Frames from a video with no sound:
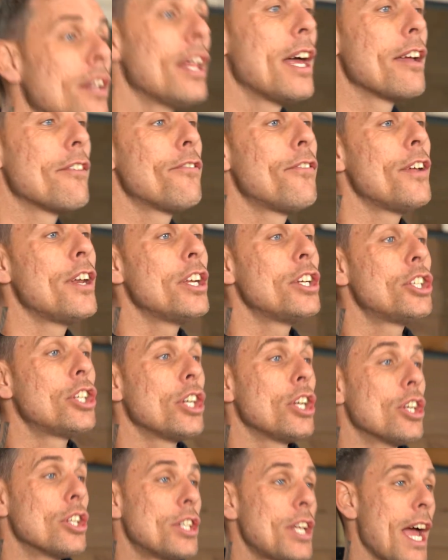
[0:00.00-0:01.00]
like
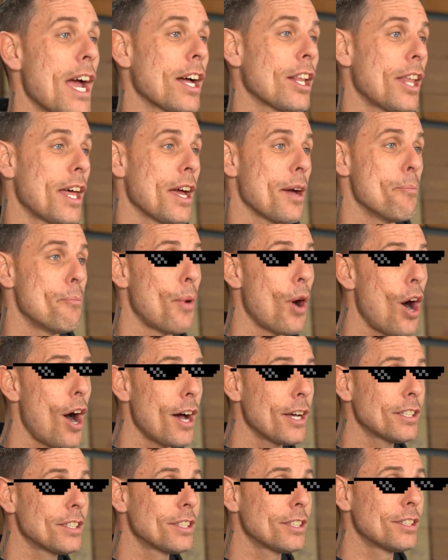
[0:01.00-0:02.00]
finishing your deck like a
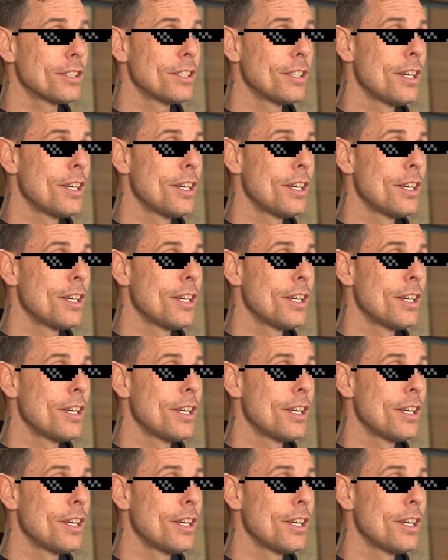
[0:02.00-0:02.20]
boss,